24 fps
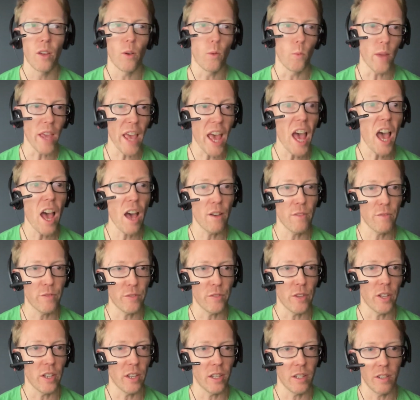we have
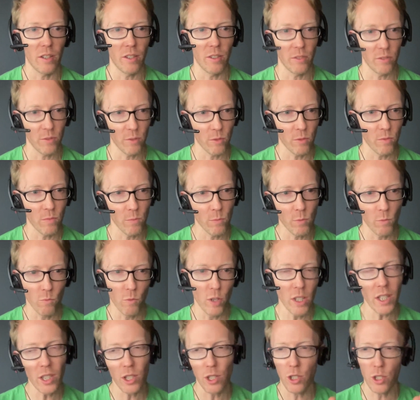uh,
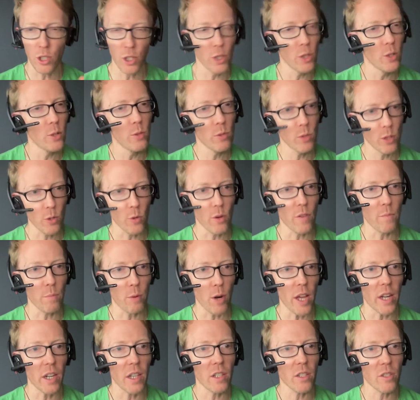really two sort of
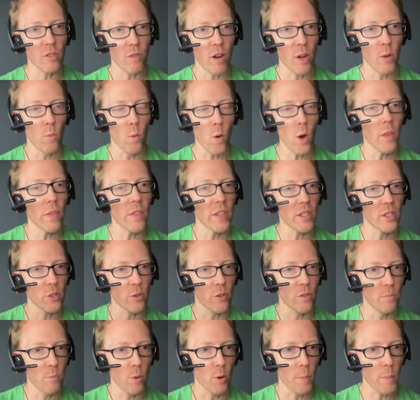products, right? One that's sort
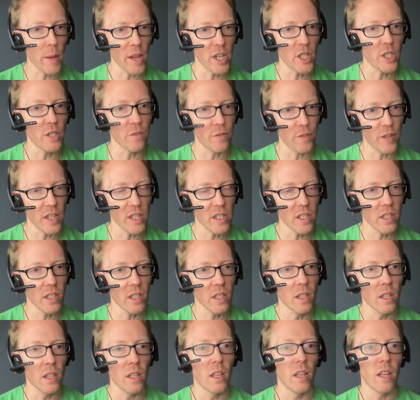of more patient facing.
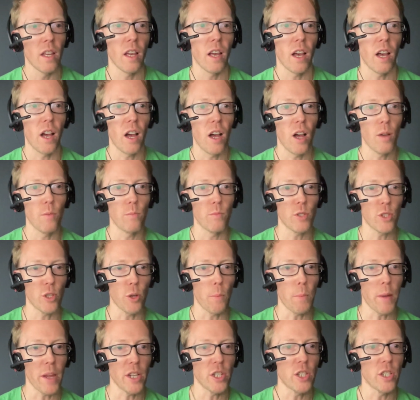Um, so
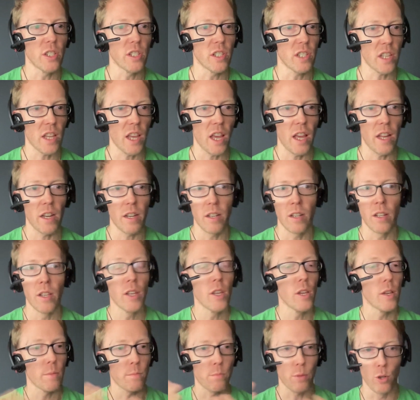patients can
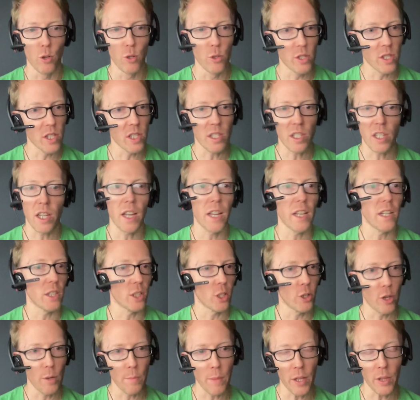peruse the site,
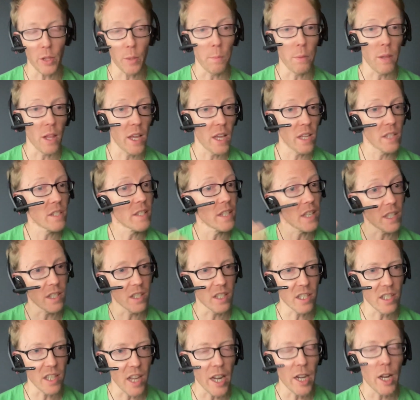learn about the plans, they can
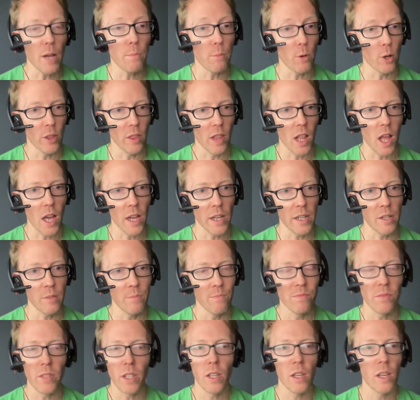sign up online.
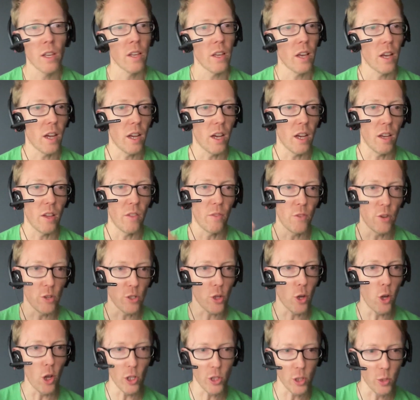Uh, there's
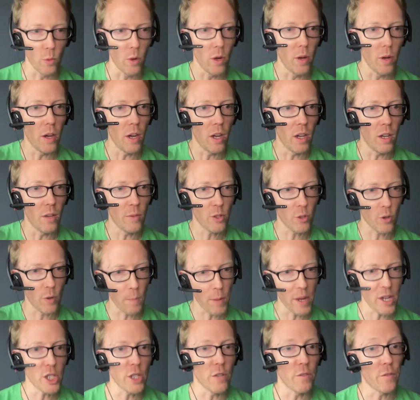also a sort of
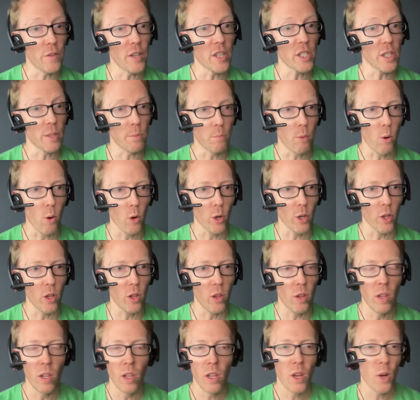patient facing
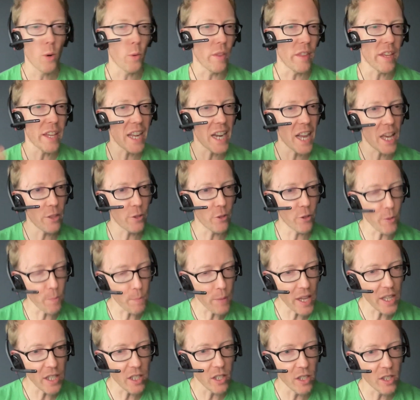portal where they can add their
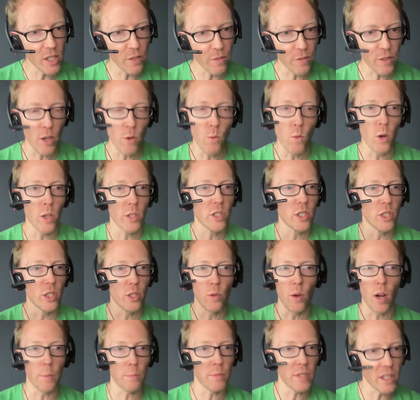dependents if they want to,
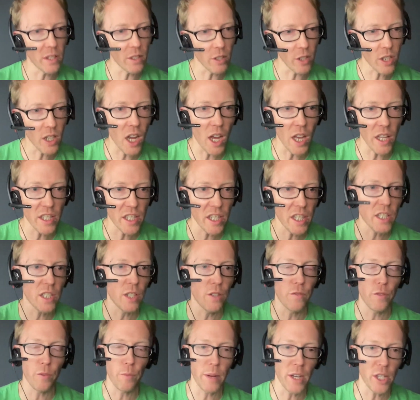update their contact
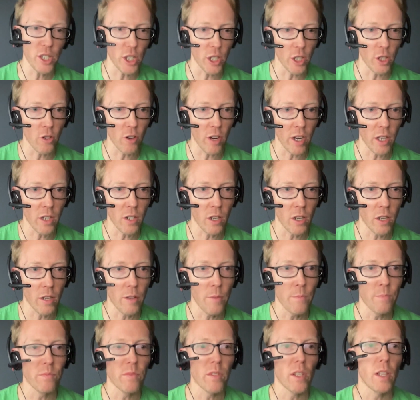information and credit card.
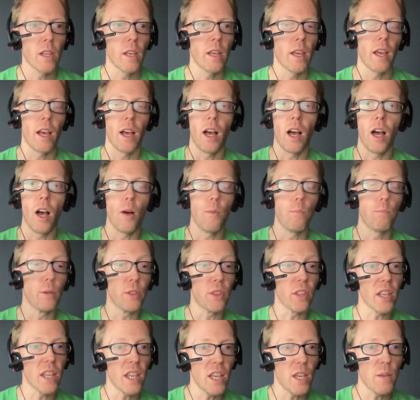Um, but
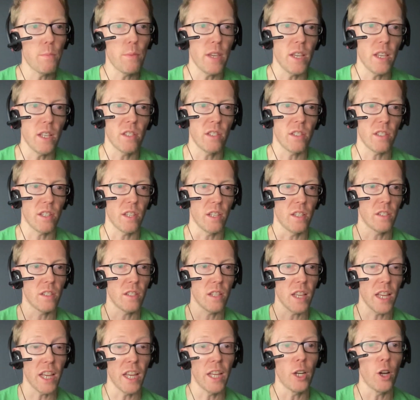the key piece is
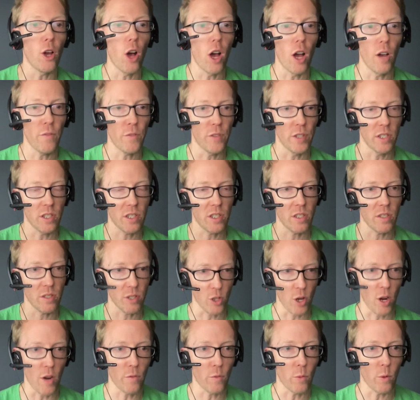the in office
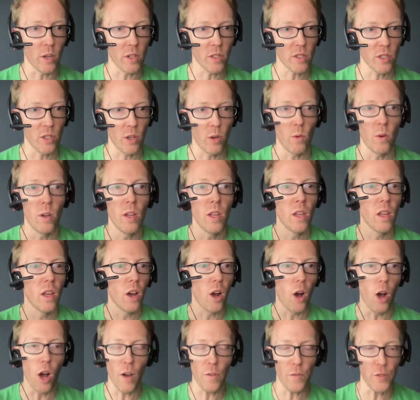software. So,
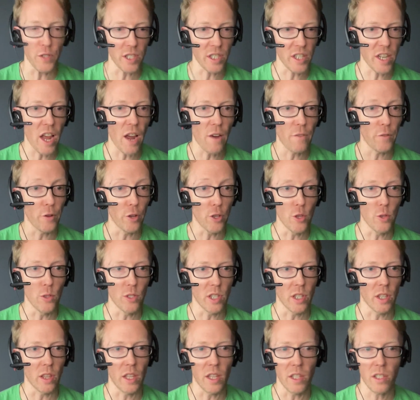office staff are
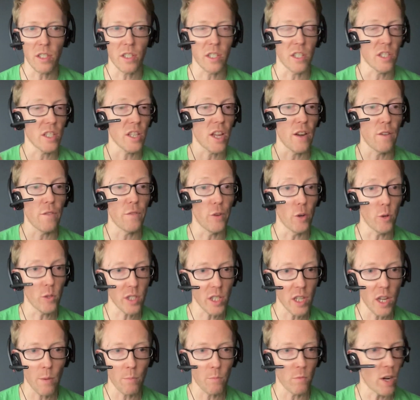using this to sign folks
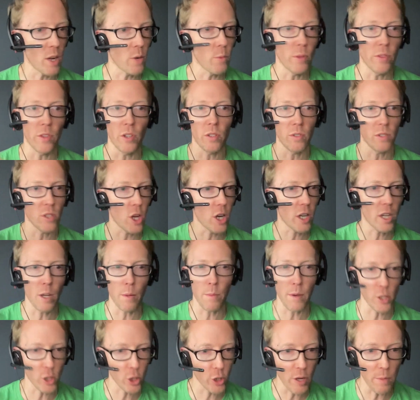up, right? When they're talking
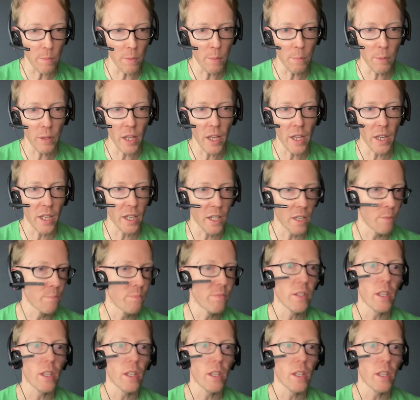about treatment planning,